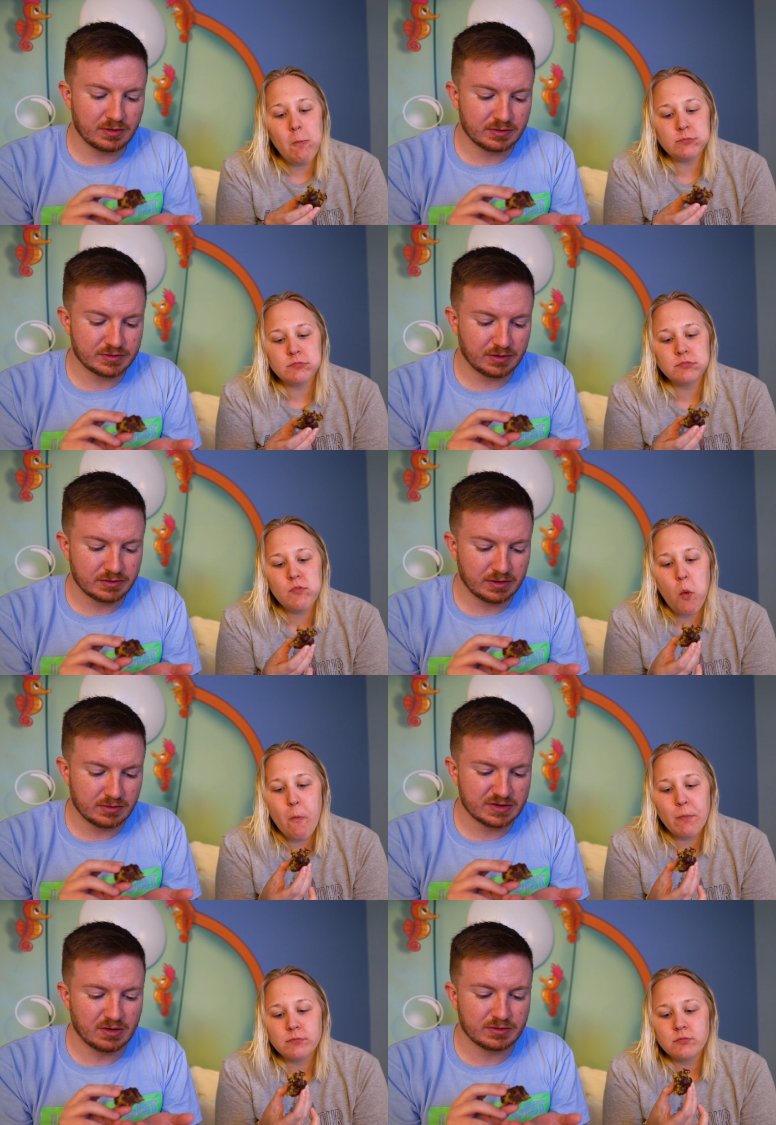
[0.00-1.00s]
Speaker 1: the, so there's little
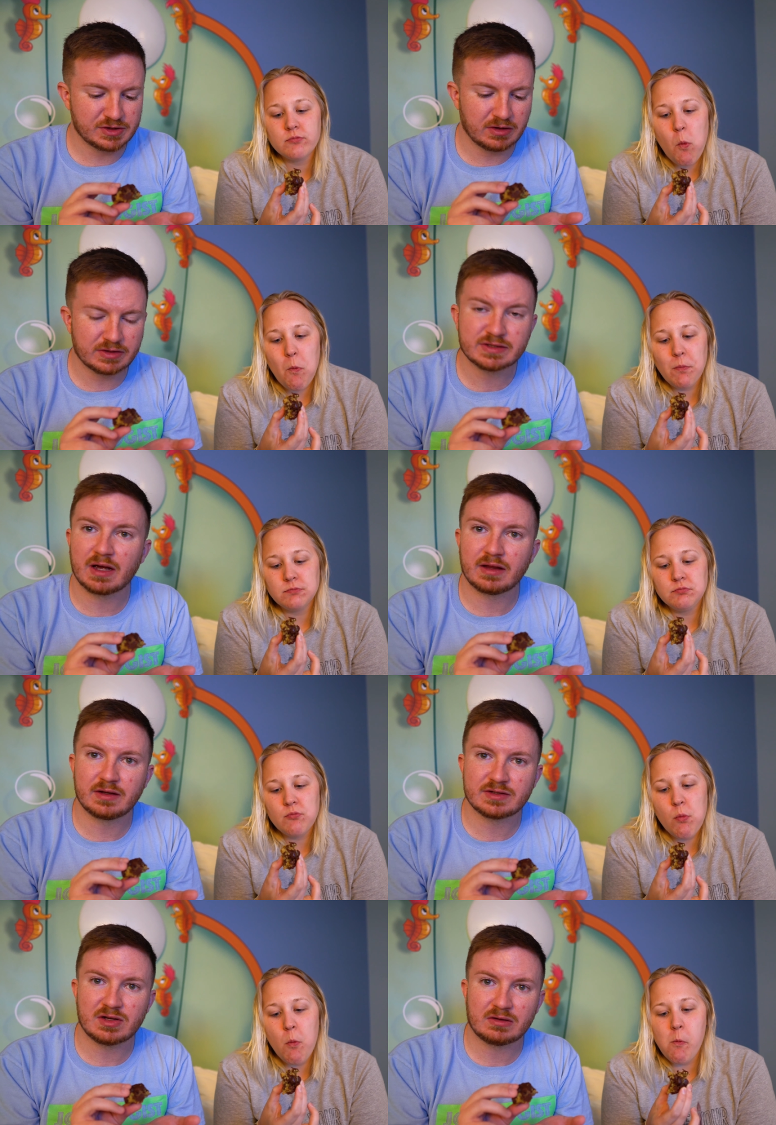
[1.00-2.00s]
salt chunks. The
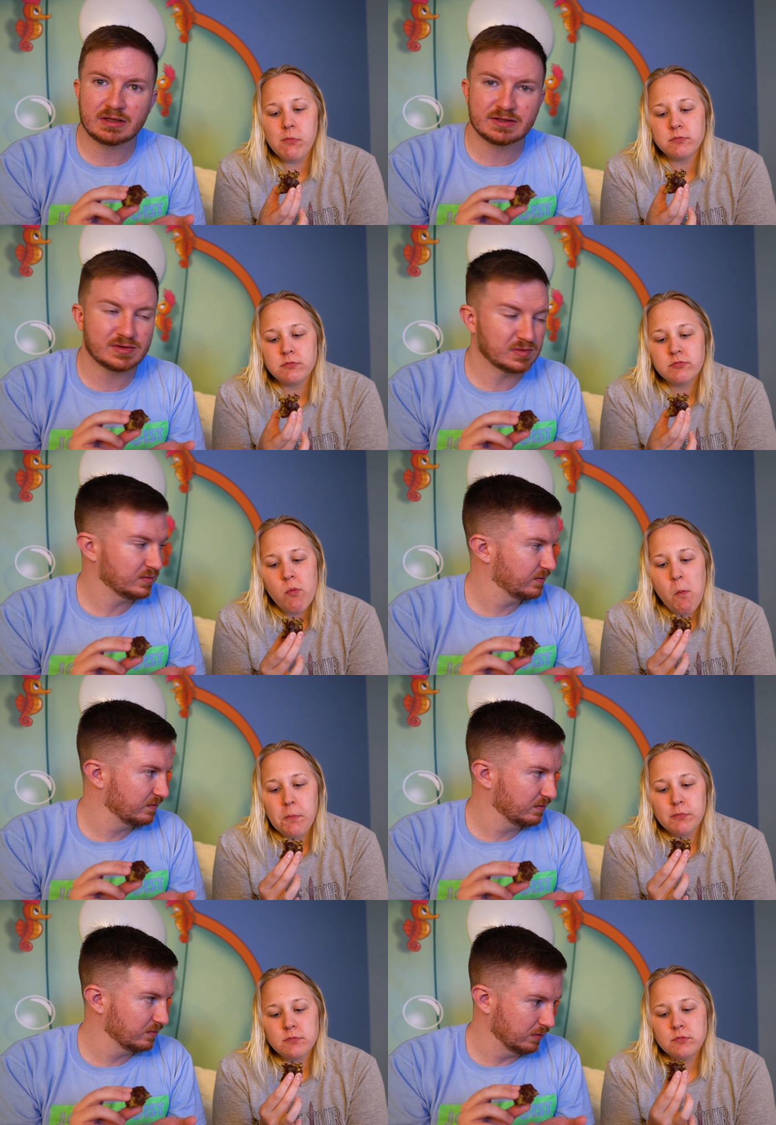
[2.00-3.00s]
salt is
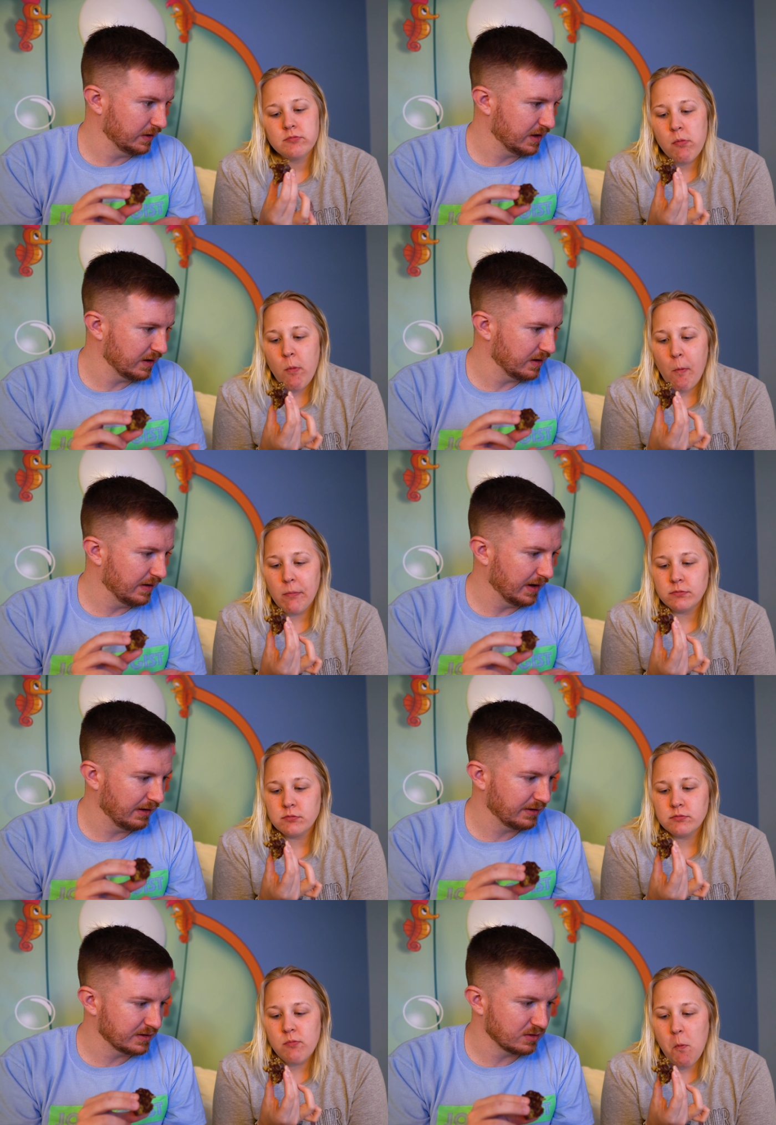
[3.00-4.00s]
really good. I
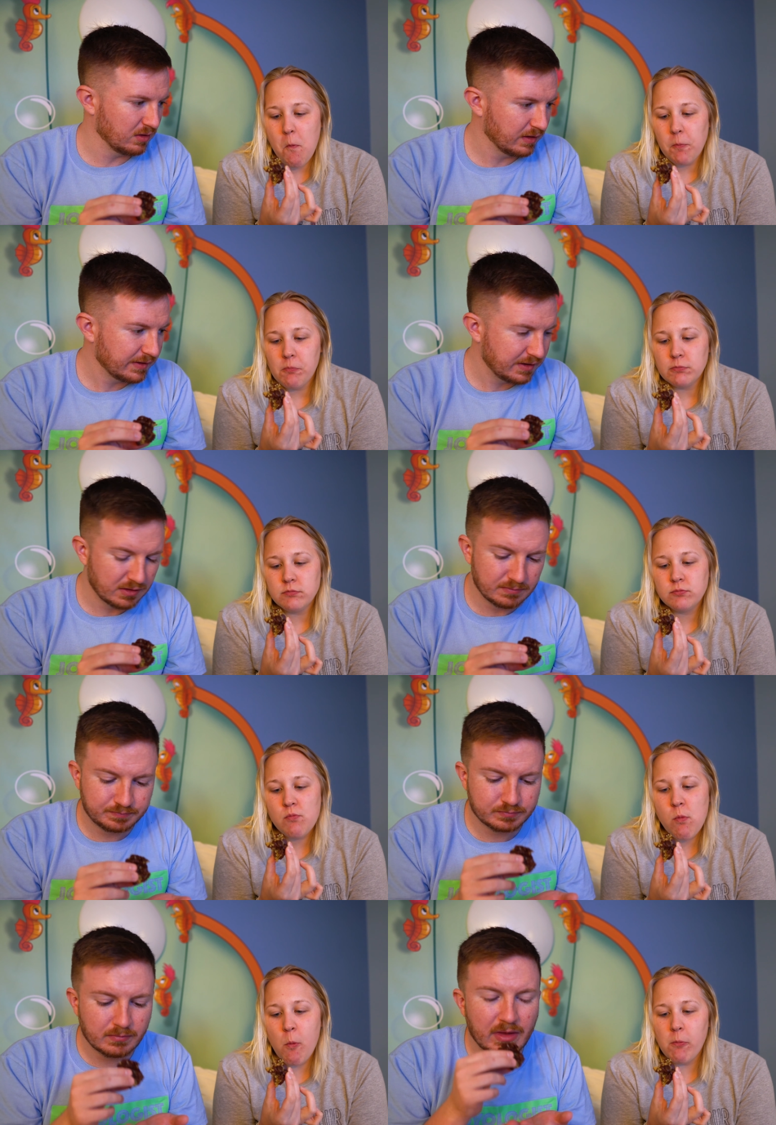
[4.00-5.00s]
like the salt on here.
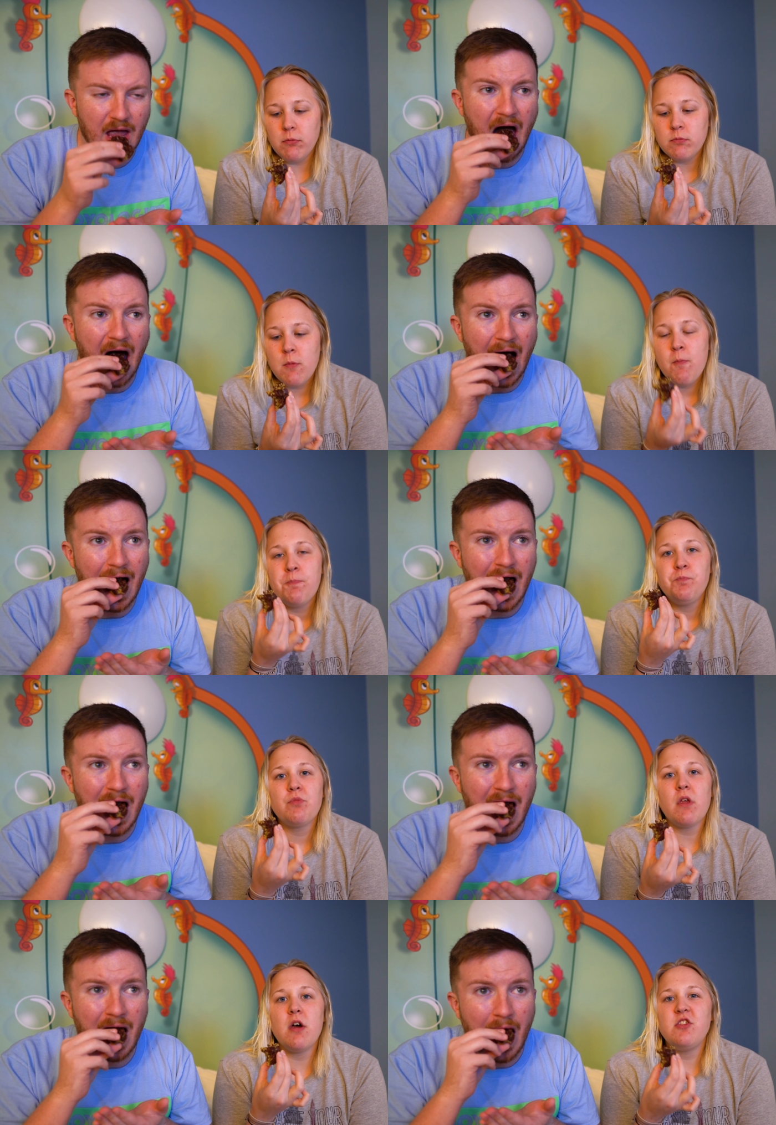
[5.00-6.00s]

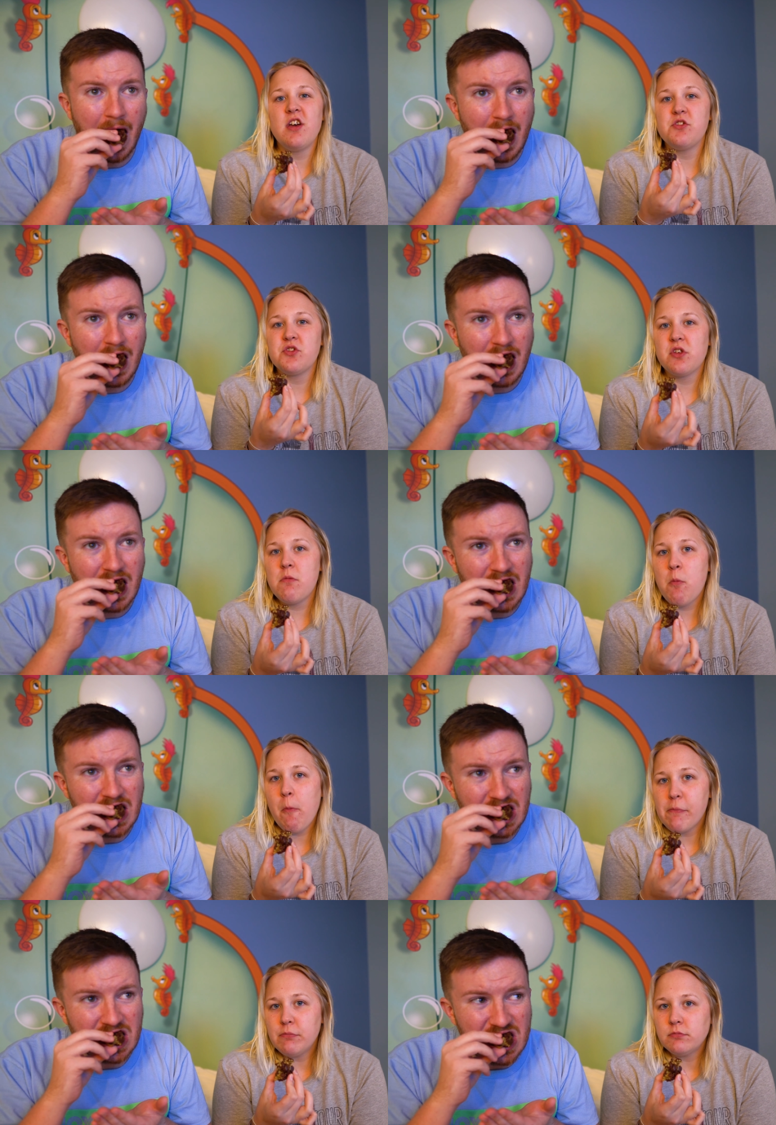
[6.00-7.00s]
Speaker 2: It tastes good,
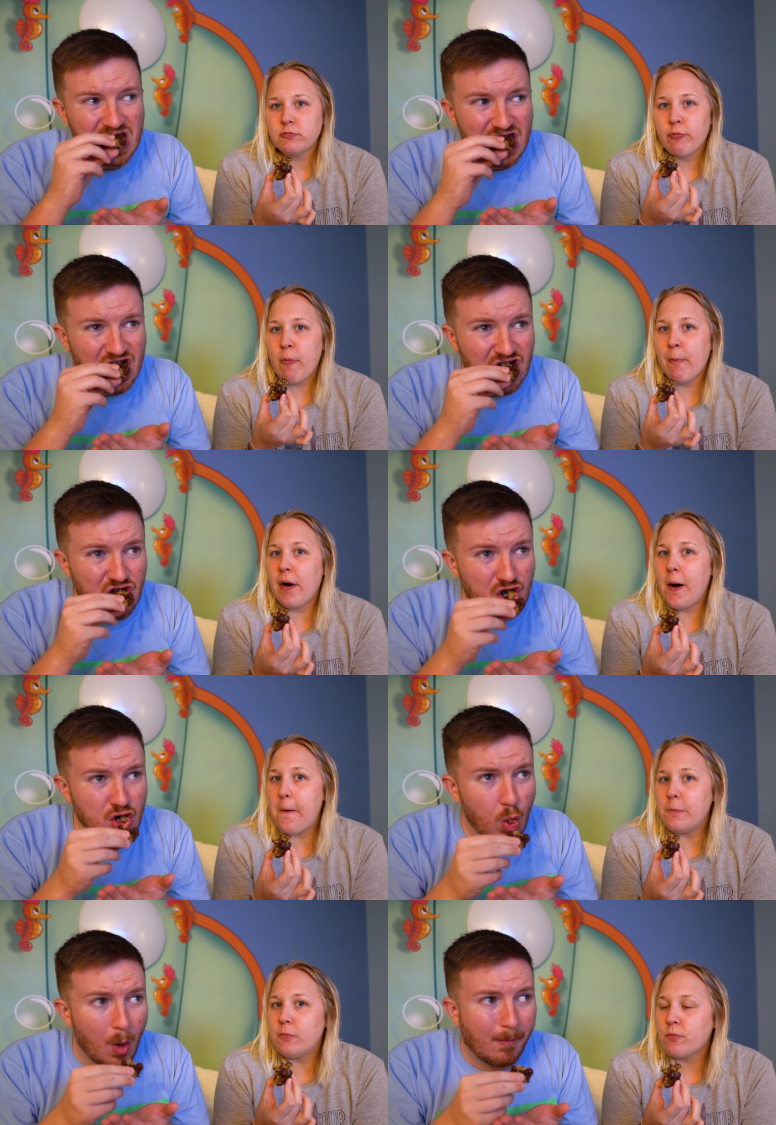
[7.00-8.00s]

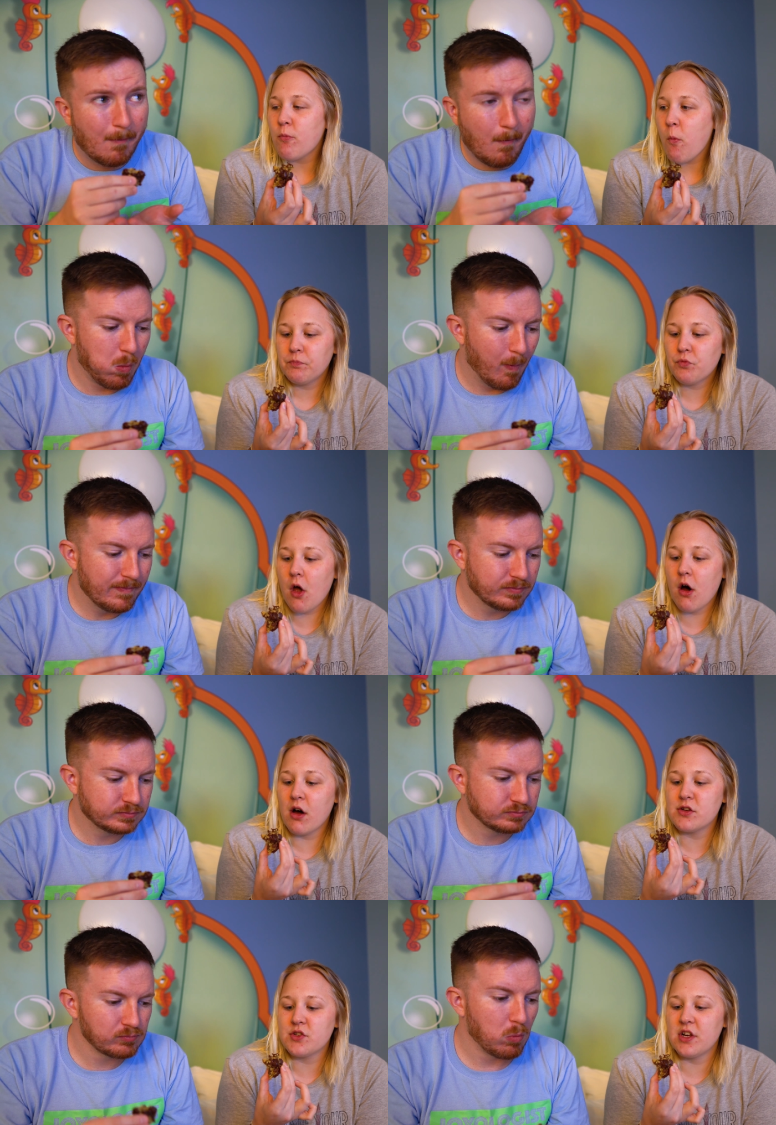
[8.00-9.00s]
but
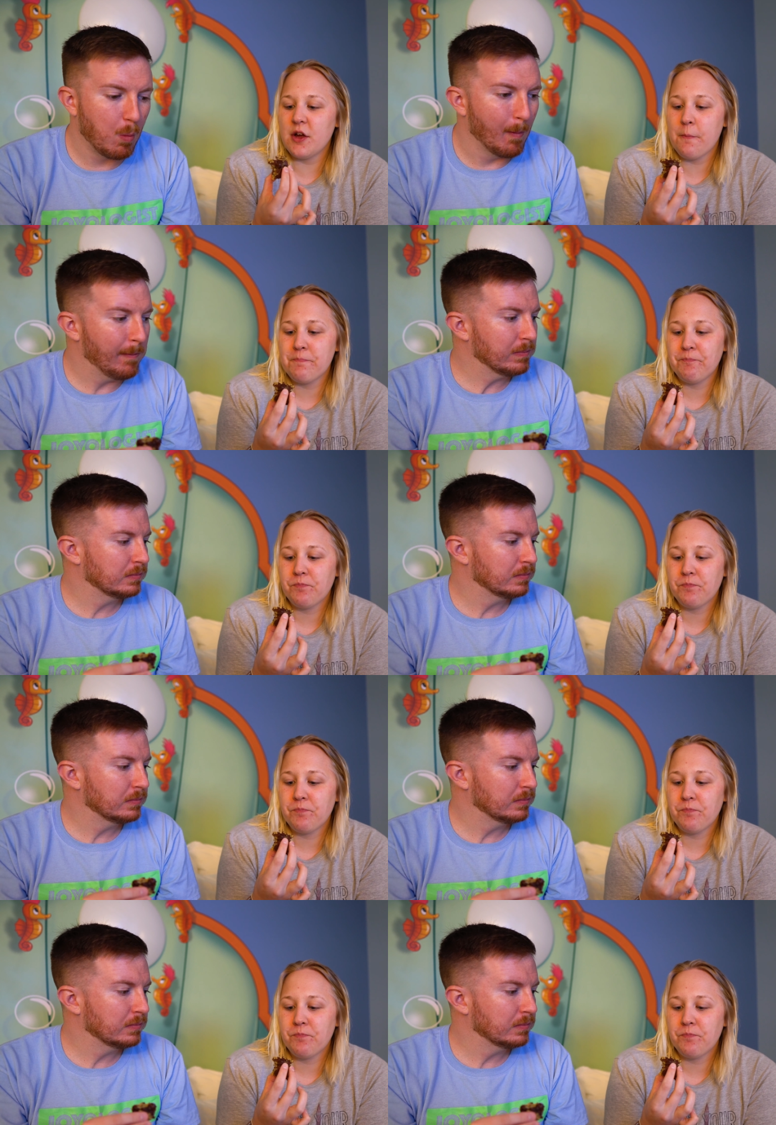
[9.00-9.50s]
honestly,